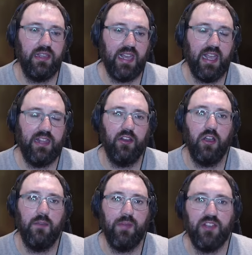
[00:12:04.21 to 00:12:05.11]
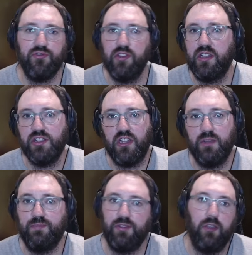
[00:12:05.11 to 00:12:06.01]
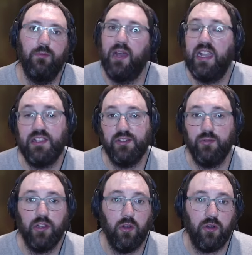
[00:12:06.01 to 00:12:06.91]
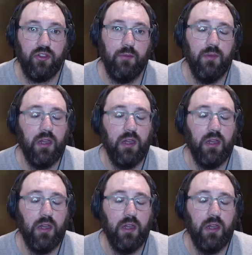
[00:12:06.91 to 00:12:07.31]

getting Iron Patriot because I don't pay to unlock them.